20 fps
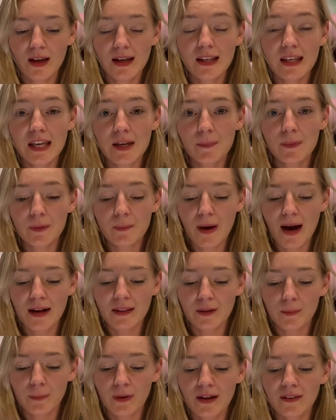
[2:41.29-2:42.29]
Keep in mind
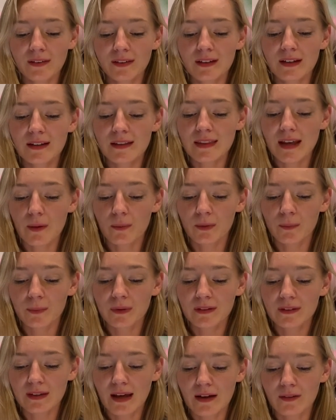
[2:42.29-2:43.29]
the precedent that will be
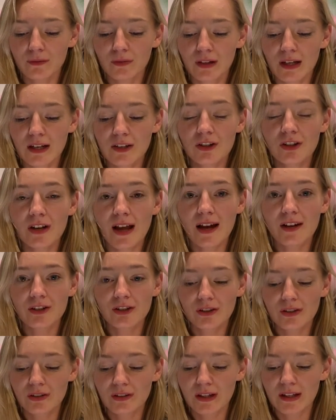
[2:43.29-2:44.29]
set for
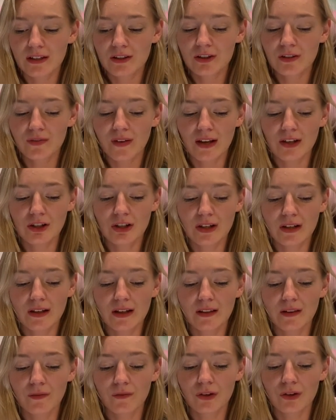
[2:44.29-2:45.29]
international intervention
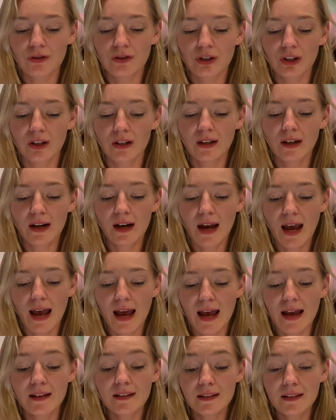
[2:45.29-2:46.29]
in the future,
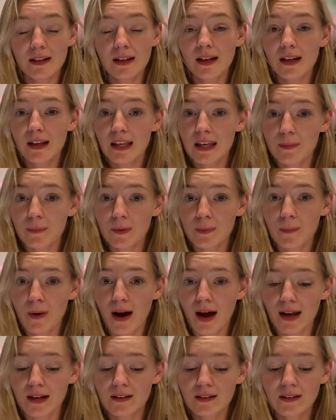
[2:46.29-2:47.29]
and keep in
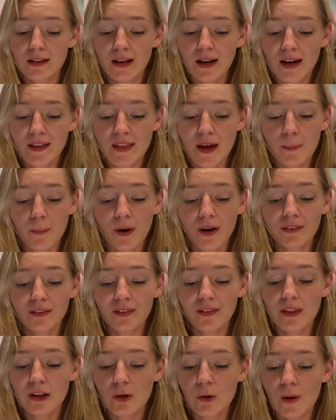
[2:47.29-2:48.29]
mind that parts
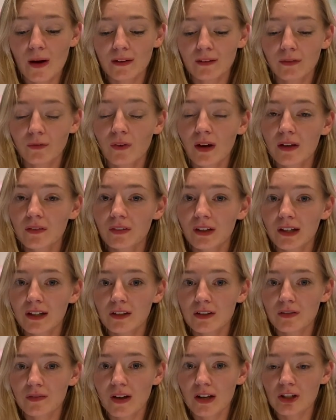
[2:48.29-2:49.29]
of the U.S. favor
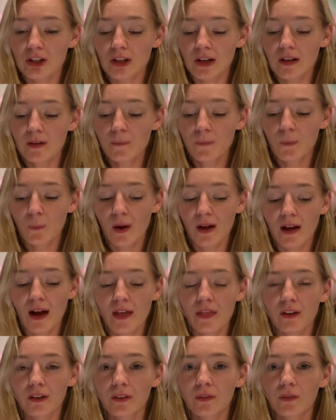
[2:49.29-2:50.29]
intervention while
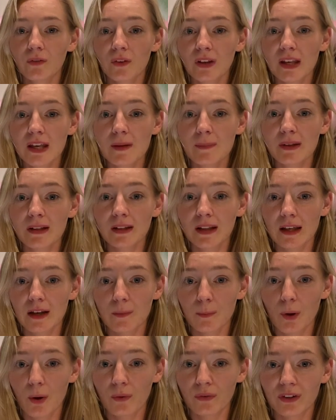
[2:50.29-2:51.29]
others vehemently
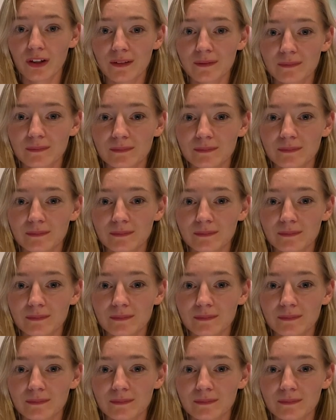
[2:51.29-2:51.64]
oppose it.